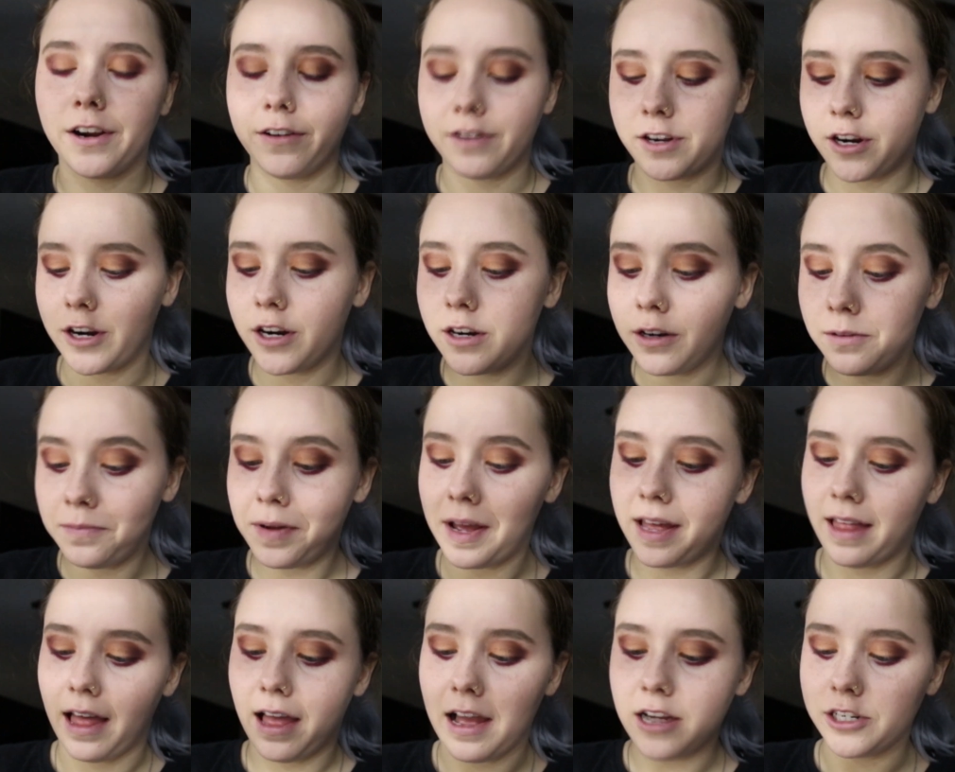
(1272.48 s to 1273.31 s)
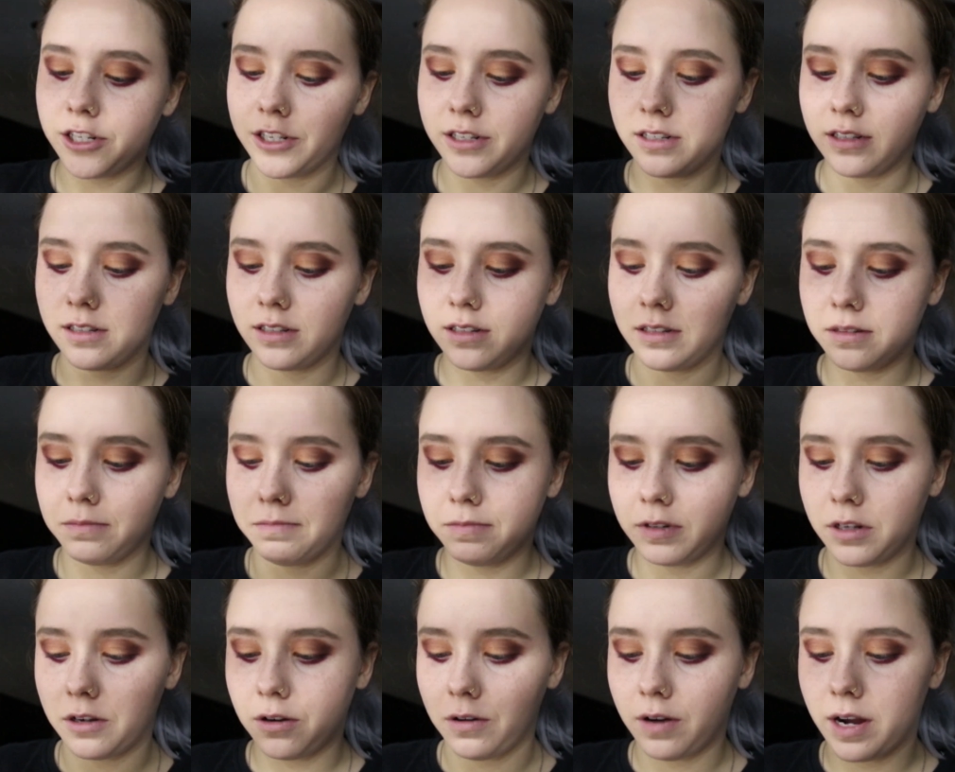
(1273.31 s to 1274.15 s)
I curl my lashes, I'm
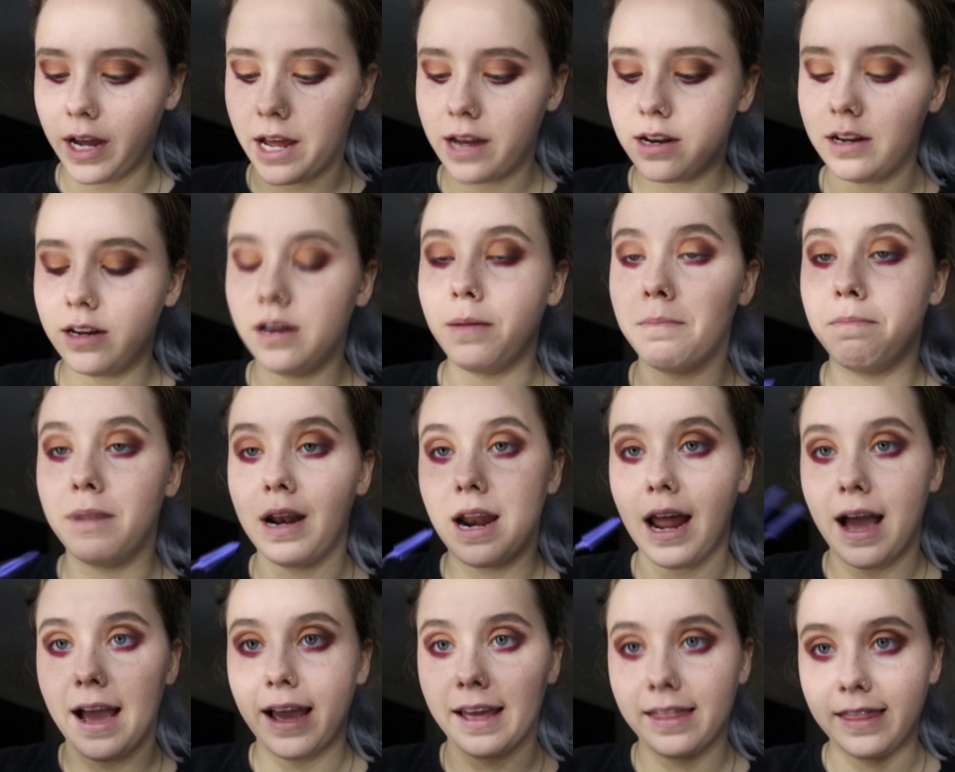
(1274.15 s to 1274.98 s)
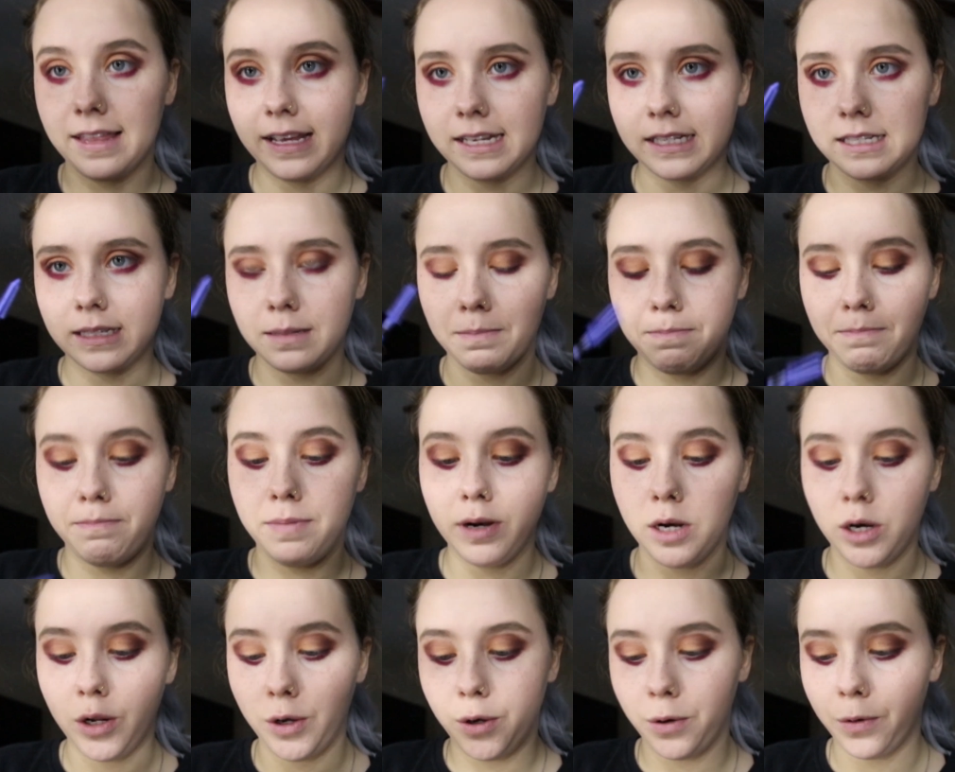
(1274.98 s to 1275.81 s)
going to go ahead and apply this
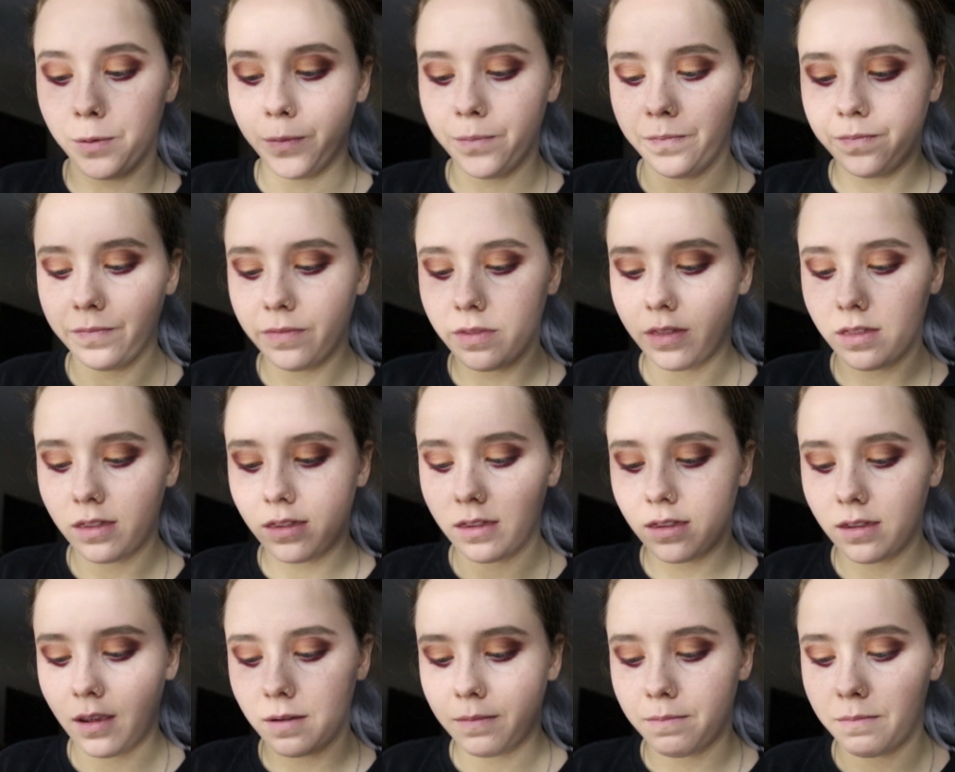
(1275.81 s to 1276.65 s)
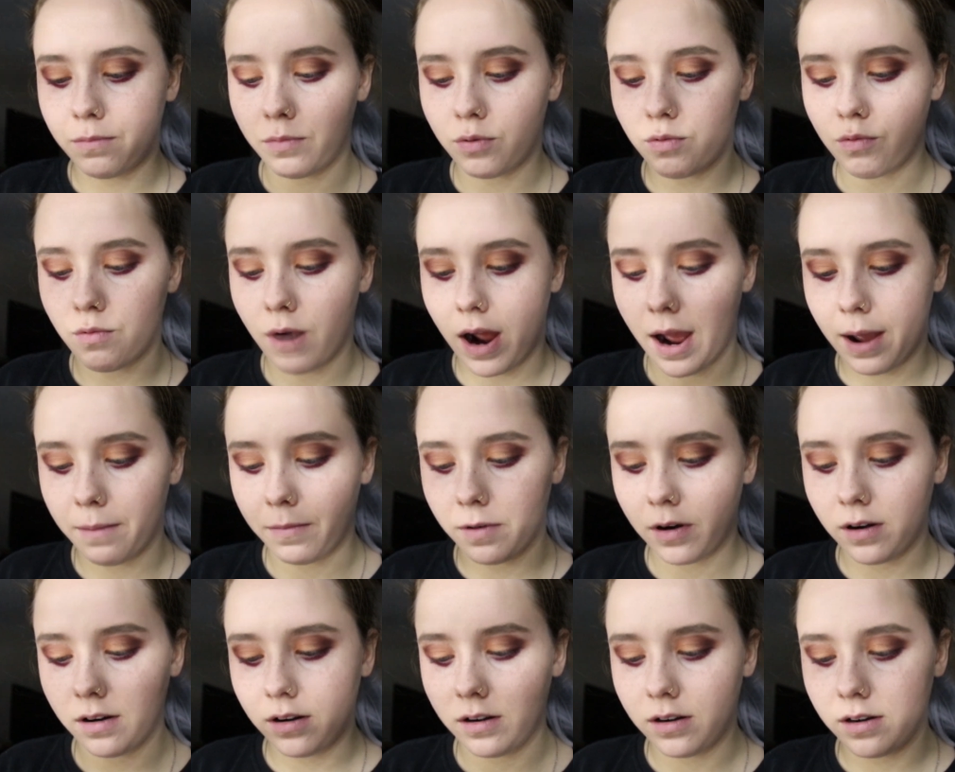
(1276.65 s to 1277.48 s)
blue
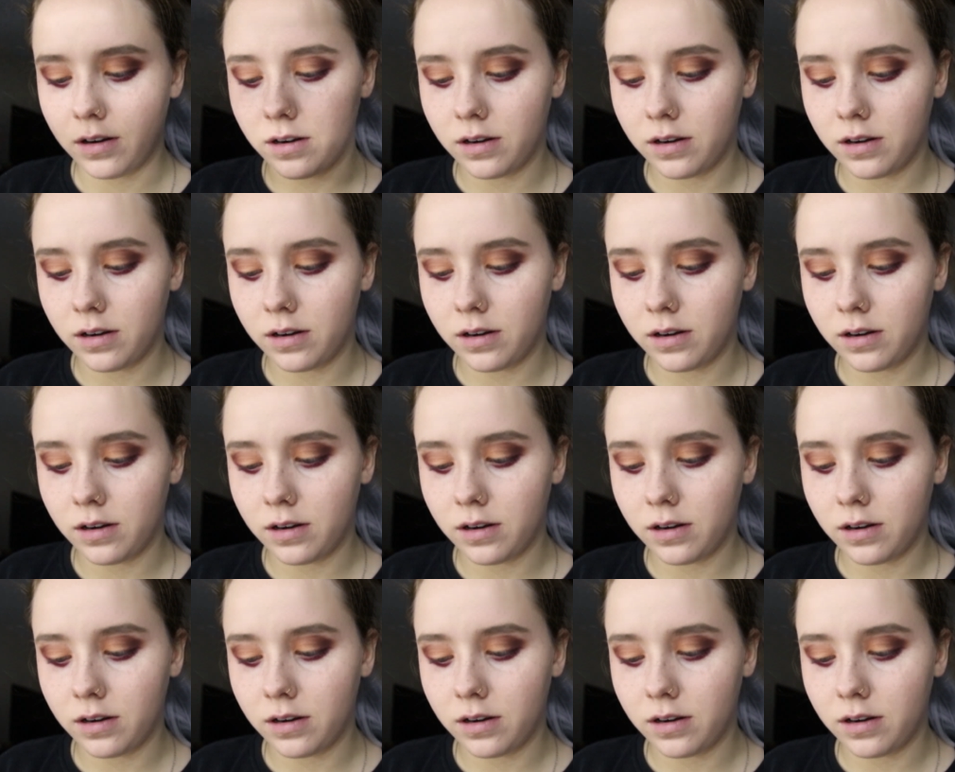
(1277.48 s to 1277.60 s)
primer.